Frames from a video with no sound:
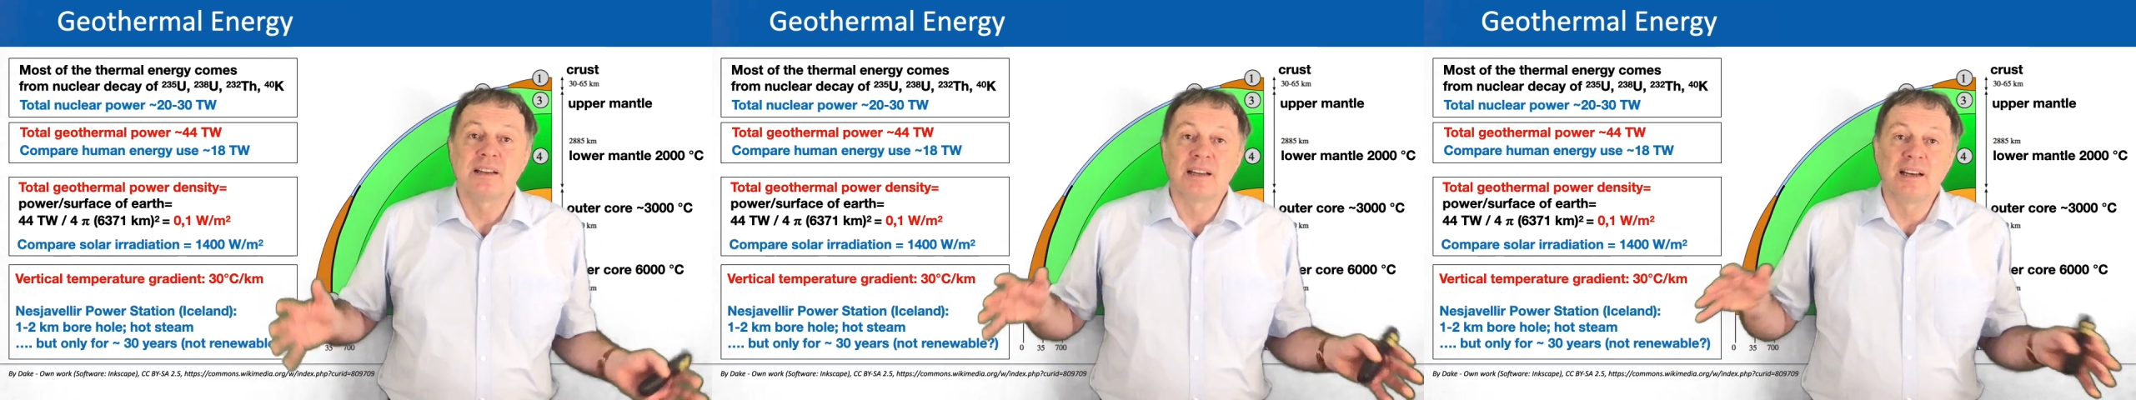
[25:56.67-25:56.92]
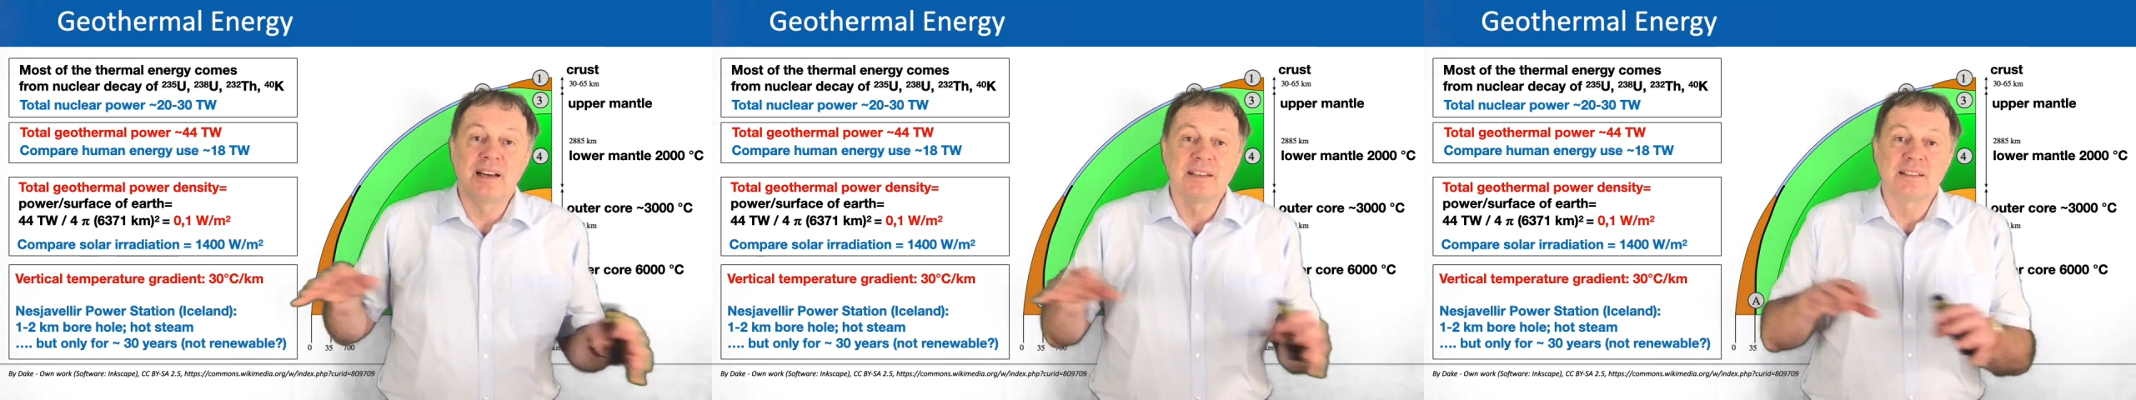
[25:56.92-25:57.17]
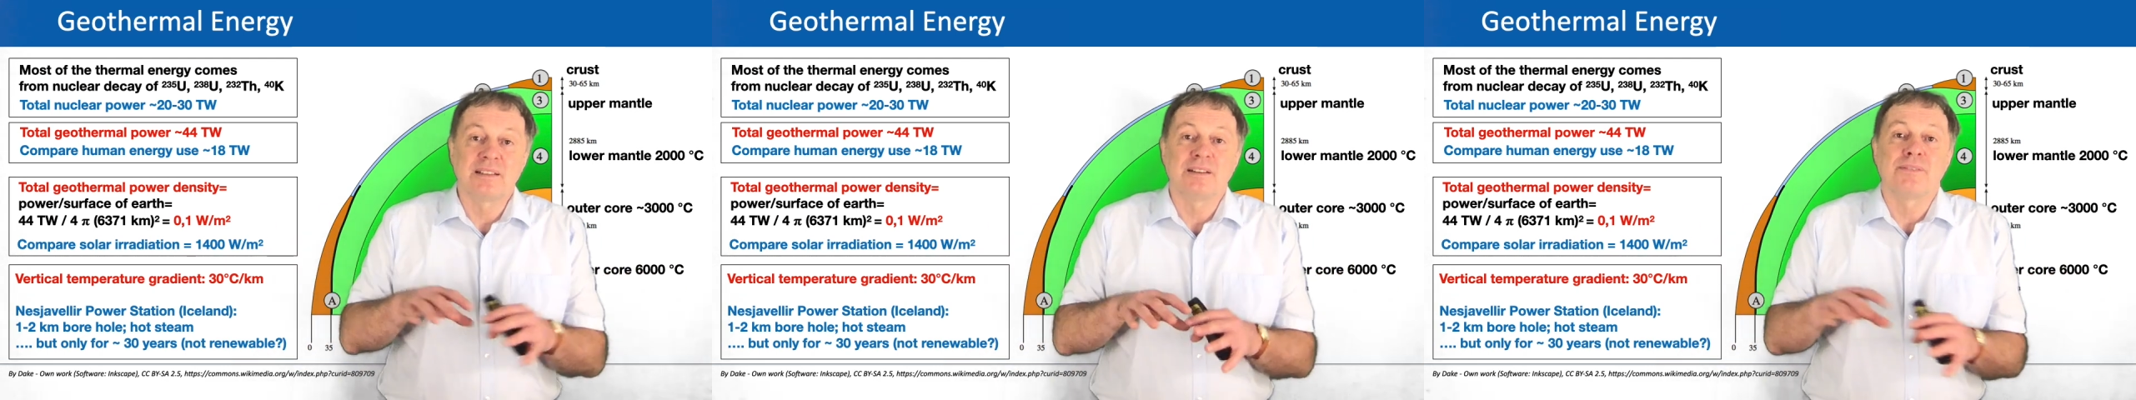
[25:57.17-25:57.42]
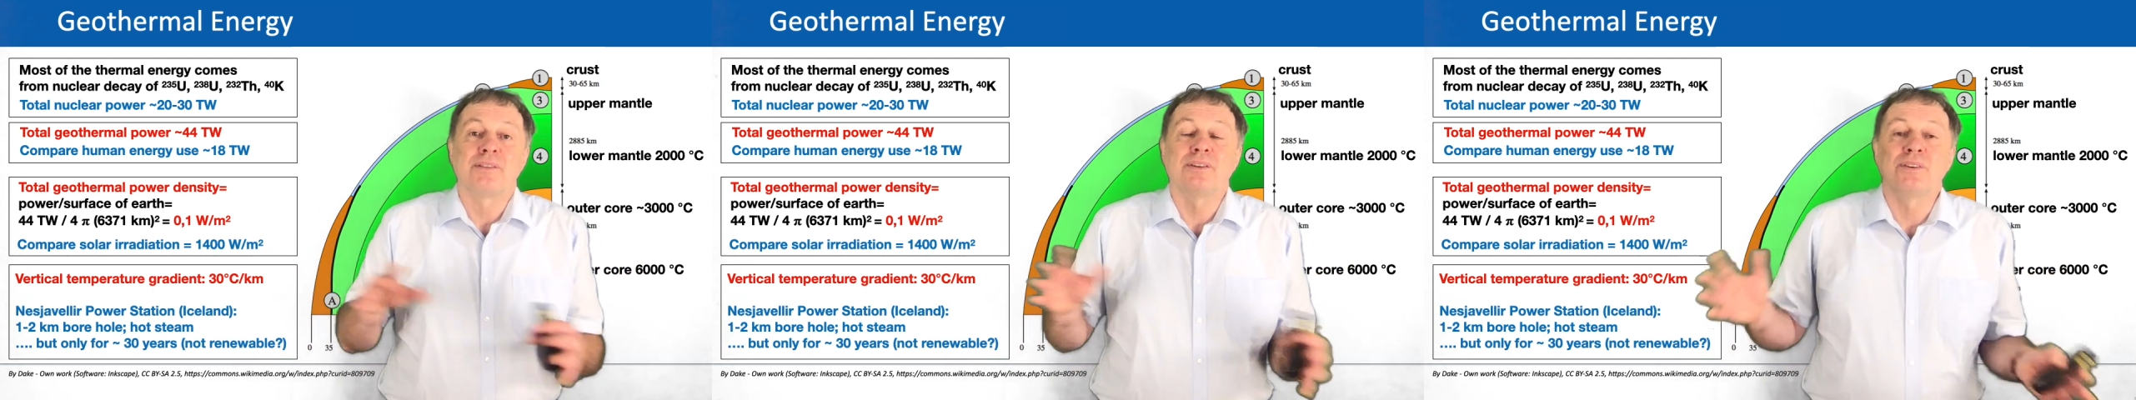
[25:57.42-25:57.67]
crust
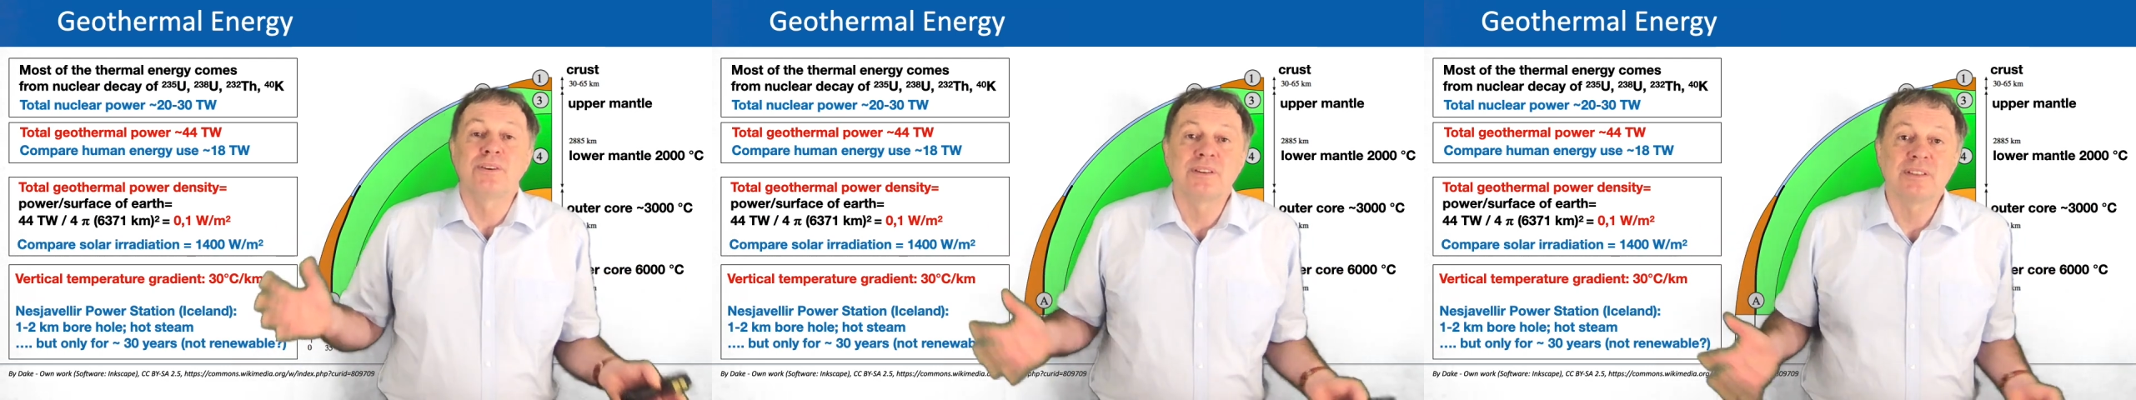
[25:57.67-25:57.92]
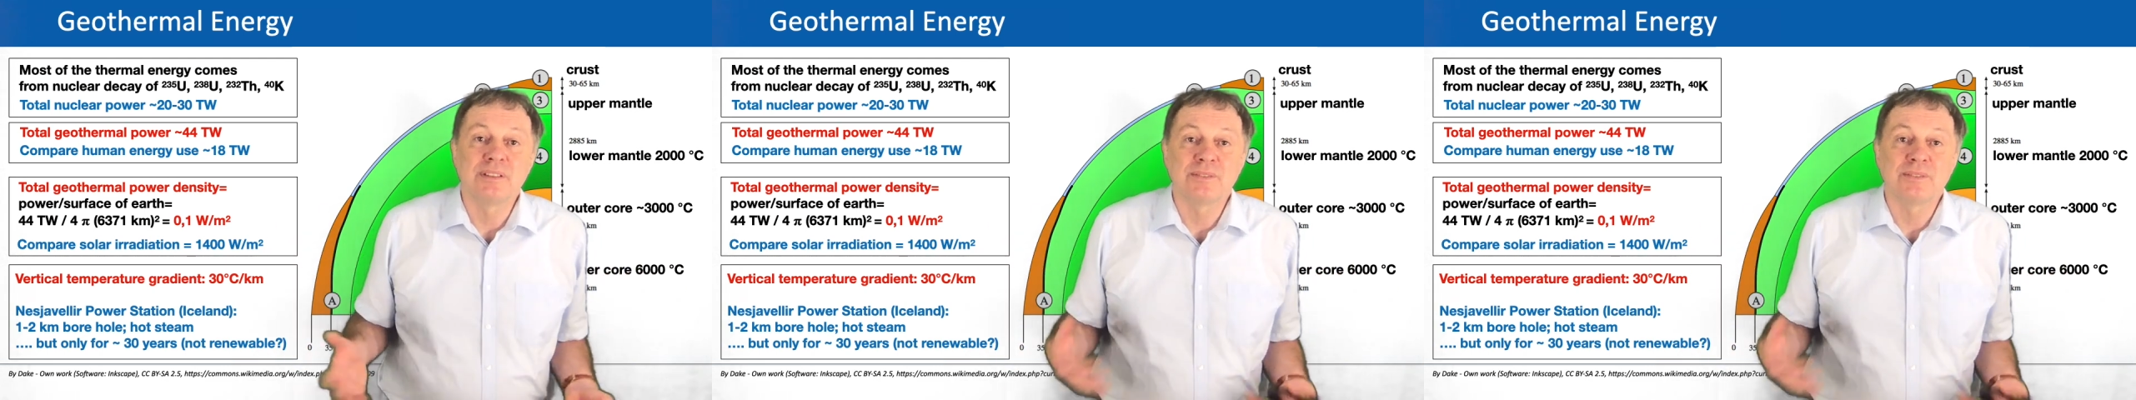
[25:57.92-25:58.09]
of the earth,